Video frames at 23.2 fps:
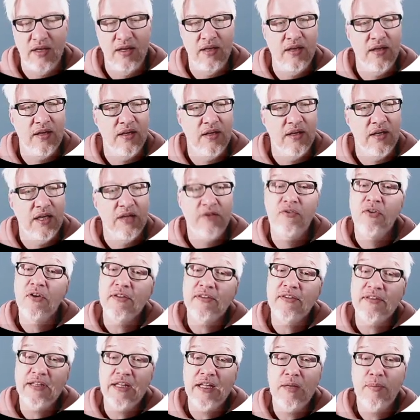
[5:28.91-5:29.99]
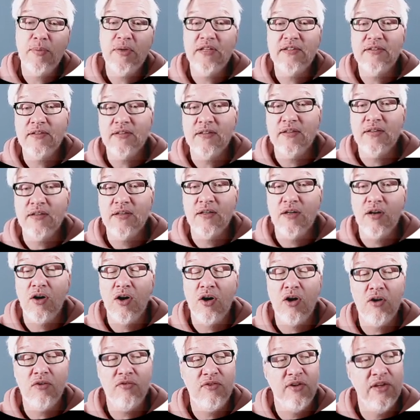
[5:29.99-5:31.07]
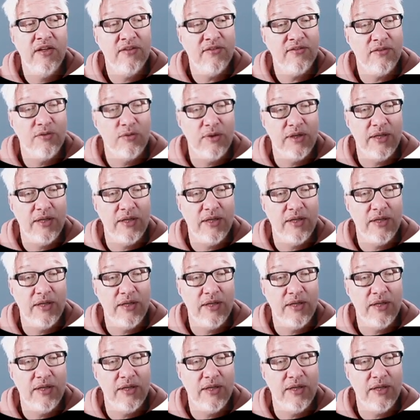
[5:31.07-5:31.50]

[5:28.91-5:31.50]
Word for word: At first, a little bit of history.